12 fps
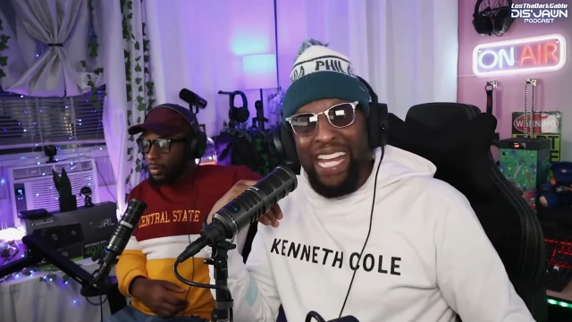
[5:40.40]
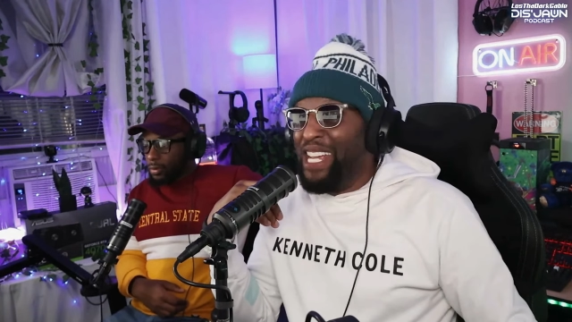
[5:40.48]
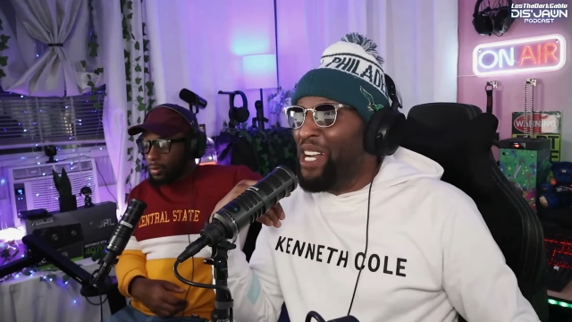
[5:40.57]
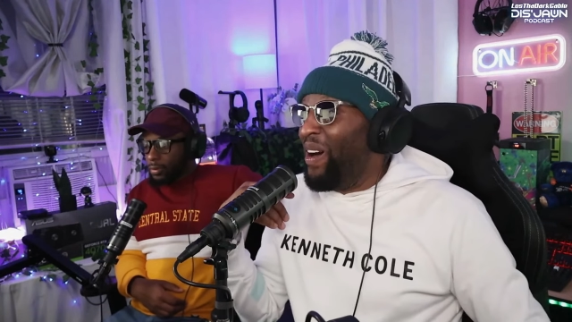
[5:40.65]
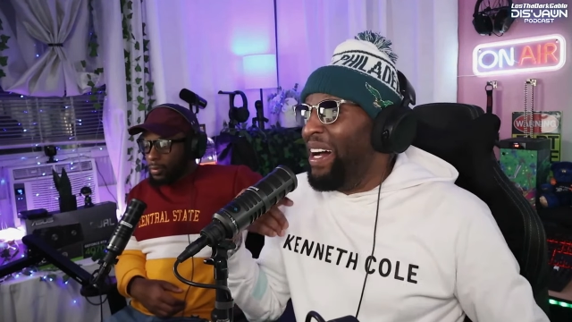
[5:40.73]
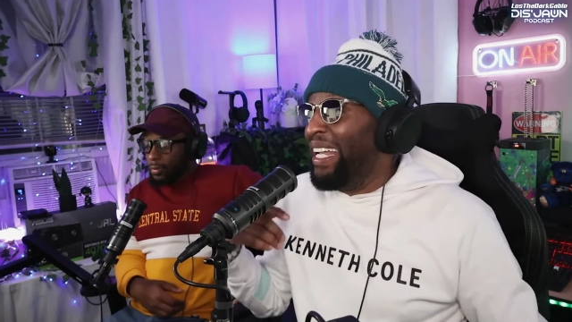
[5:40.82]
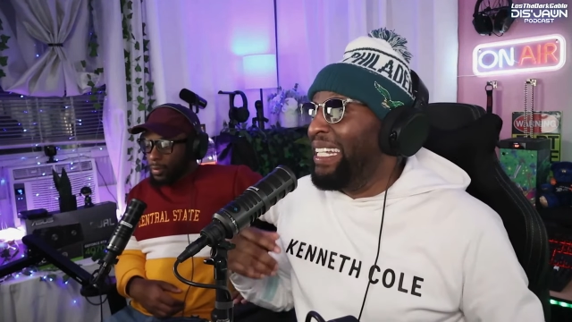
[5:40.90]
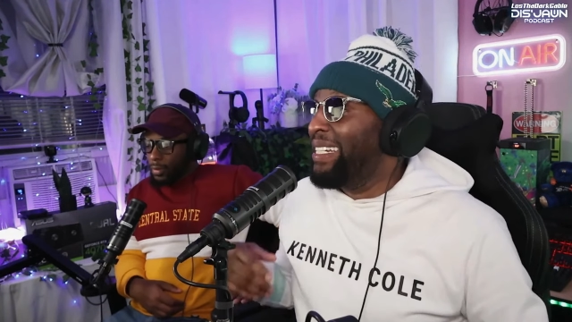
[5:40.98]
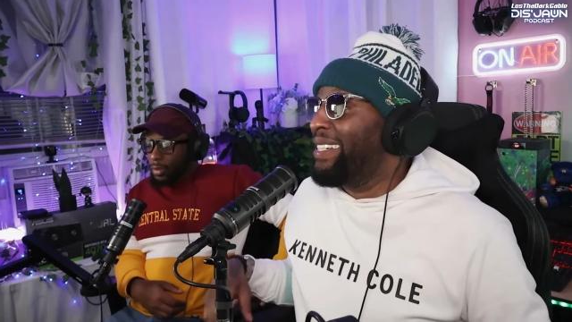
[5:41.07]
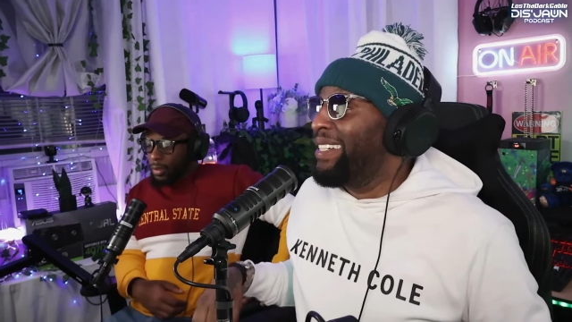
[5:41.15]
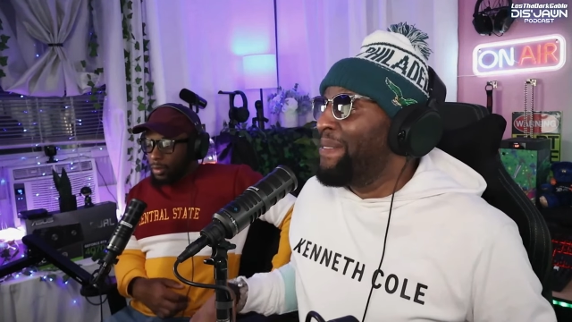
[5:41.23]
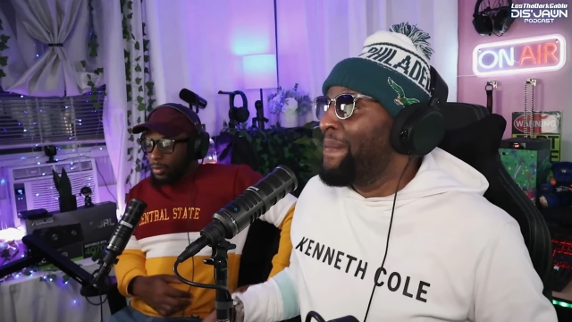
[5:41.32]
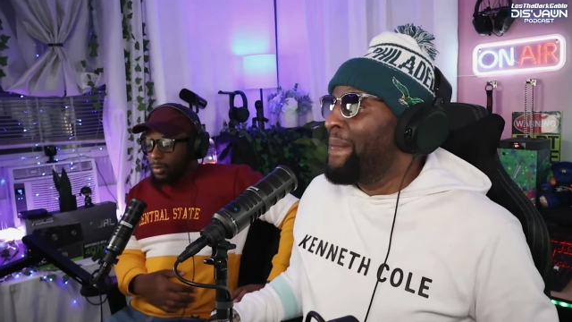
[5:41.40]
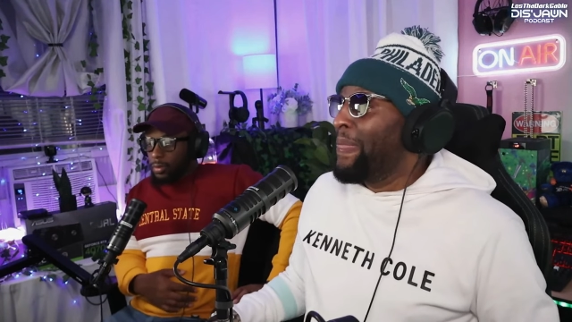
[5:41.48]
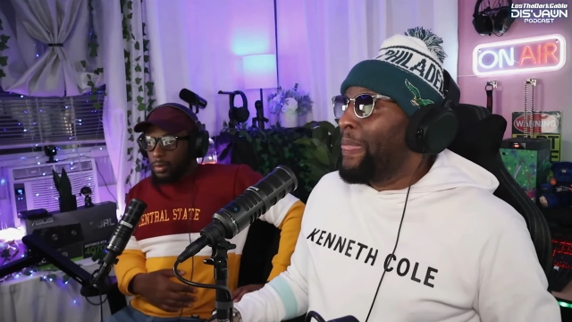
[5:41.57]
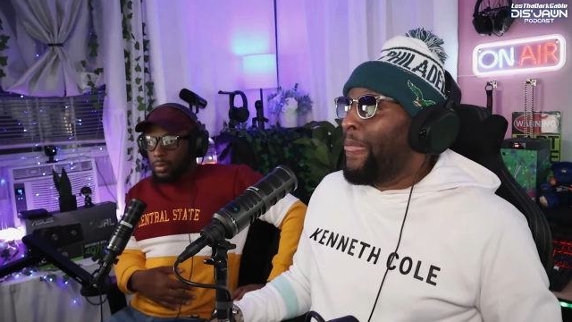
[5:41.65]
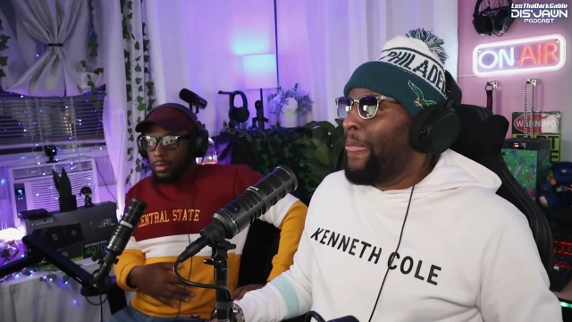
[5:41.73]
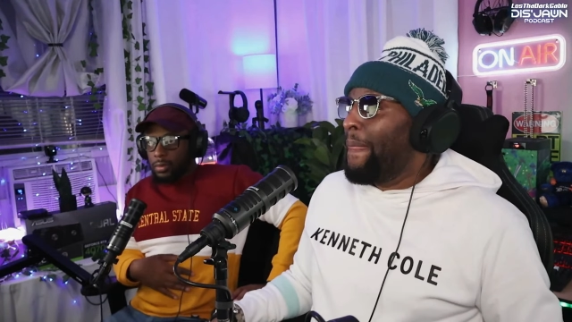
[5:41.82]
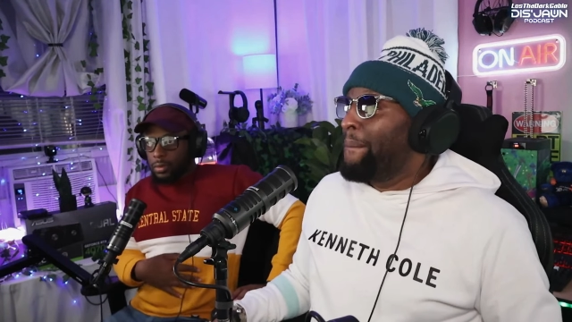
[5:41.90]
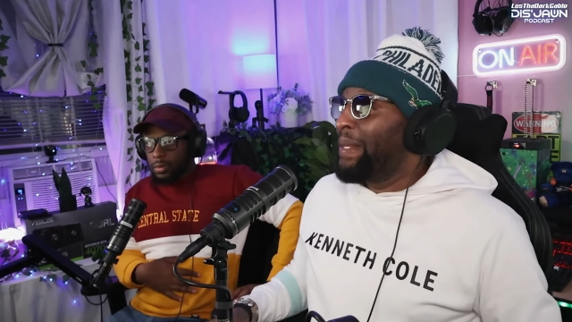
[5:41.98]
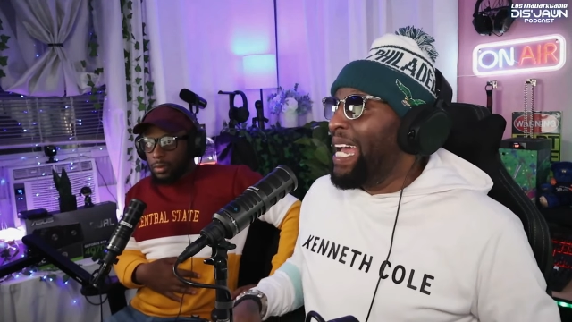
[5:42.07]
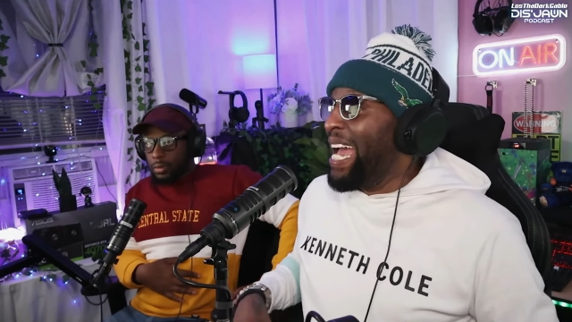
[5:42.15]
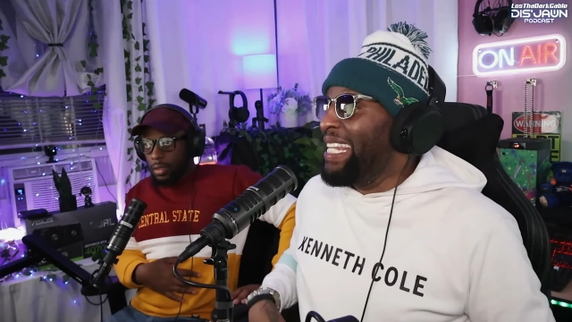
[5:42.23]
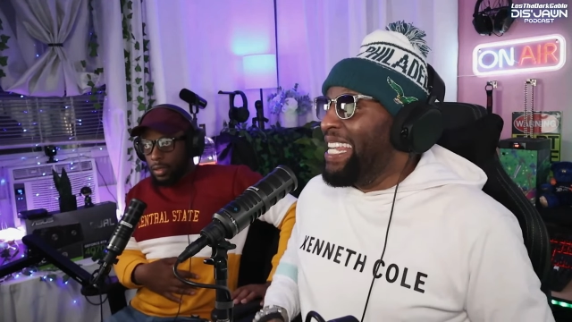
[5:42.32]
Speaker 1: You know, but listen, you the neighborhood watch. Hey,
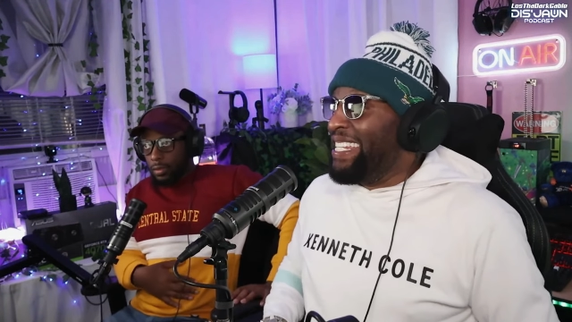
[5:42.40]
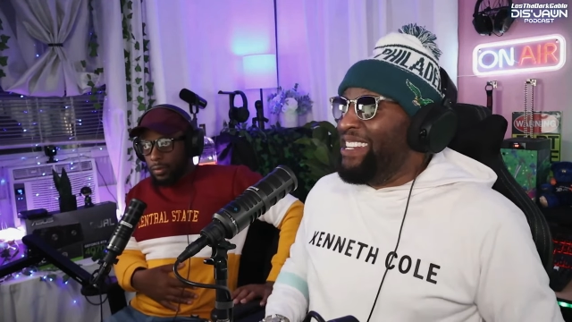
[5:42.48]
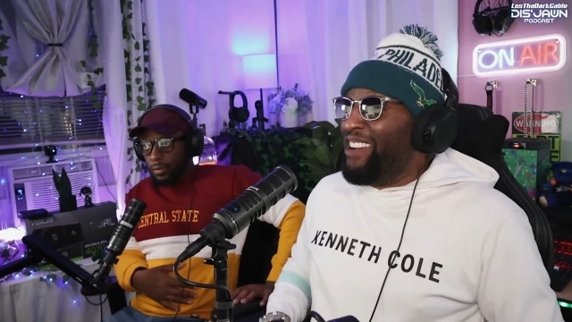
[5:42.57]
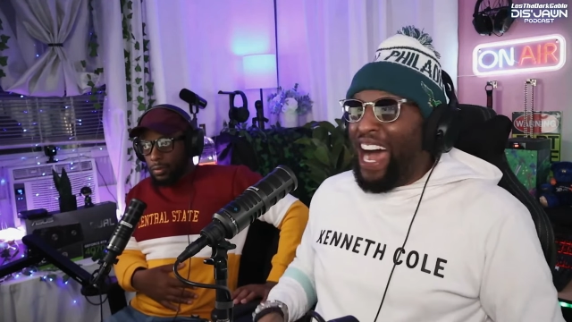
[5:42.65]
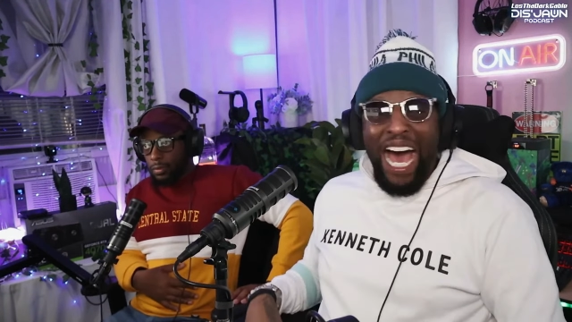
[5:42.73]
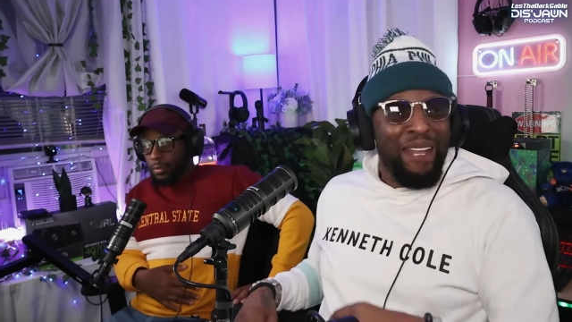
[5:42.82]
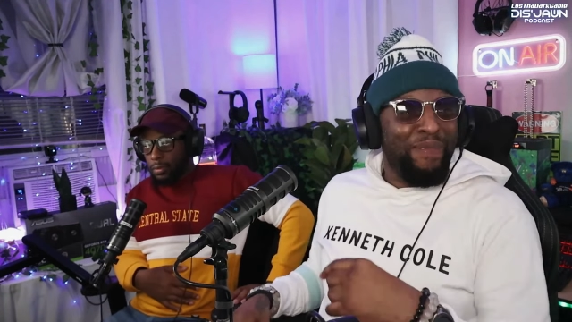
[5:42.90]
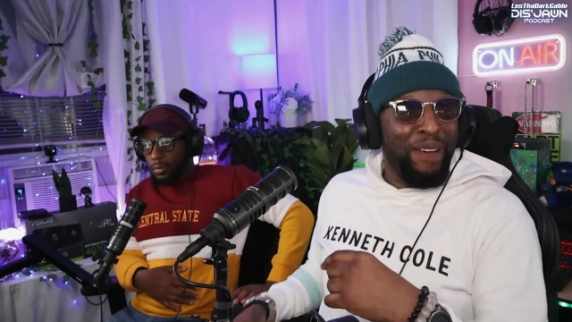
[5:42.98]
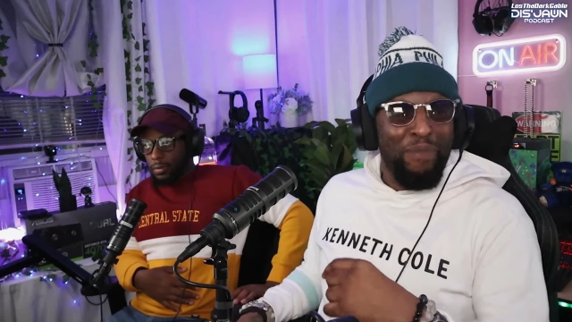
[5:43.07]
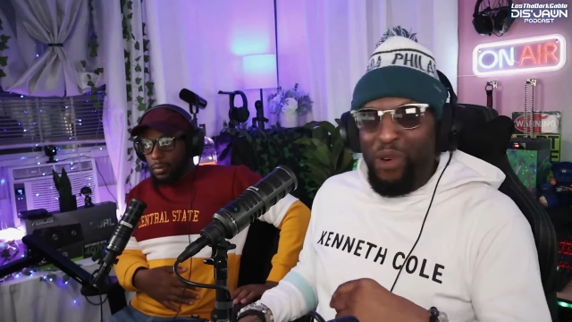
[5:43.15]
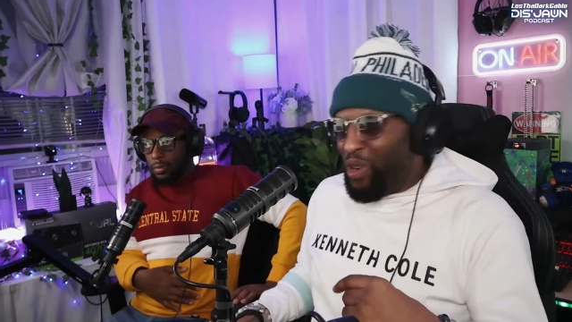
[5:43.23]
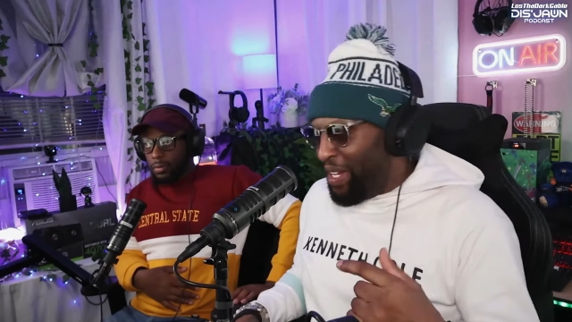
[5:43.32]
listen, you know, I'd have been, boy, if